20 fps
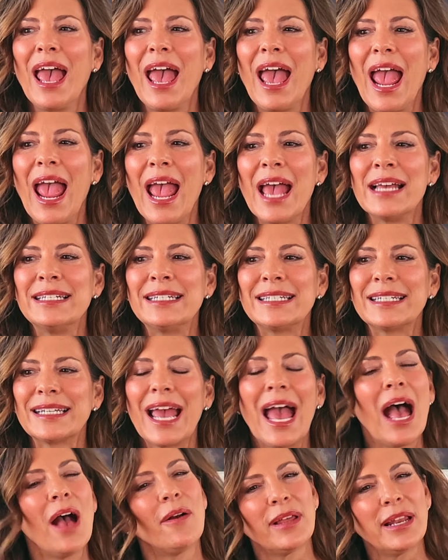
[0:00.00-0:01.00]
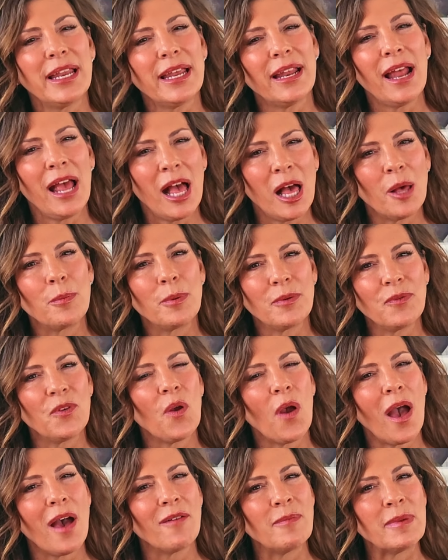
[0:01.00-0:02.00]
And how can it help if
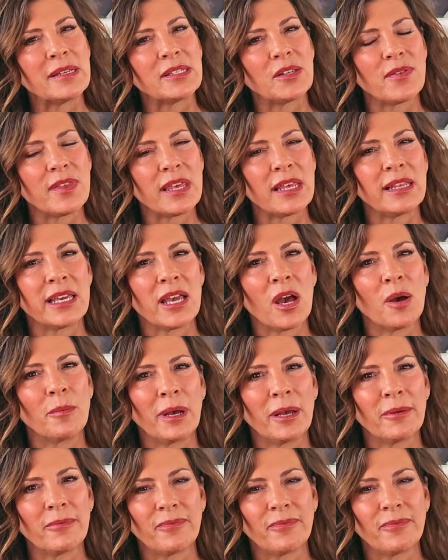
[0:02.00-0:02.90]
you have mesothelioma?